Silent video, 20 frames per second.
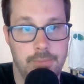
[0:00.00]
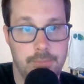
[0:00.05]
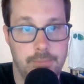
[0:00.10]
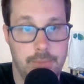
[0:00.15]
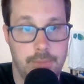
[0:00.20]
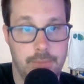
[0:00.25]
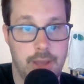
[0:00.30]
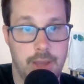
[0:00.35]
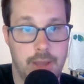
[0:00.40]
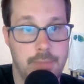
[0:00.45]

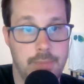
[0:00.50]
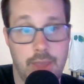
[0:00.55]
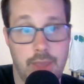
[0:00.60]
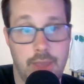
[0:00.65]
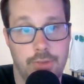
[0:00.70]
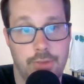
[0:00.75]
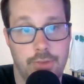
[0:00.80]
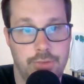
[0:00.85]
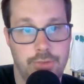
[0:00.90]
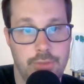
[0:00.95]
by
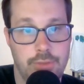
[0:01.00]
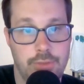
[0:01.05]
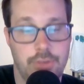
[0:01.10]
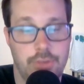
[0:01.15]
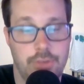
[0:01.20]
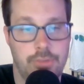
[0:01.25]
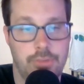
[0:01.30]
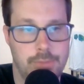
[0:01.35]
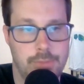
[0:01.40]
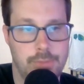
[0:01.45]
mail to their
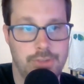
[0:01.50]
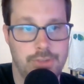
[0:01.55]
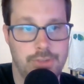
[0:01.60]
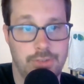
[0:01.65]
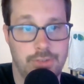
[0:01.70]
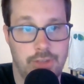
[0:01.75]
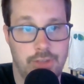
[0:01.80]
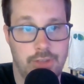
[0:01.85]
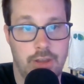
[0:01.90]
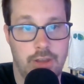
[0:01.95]

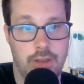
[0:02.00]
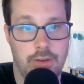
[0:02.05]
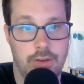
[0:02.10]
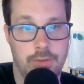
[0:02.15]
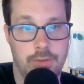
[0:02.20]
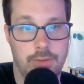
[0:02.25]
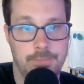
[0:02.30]
submissions editor.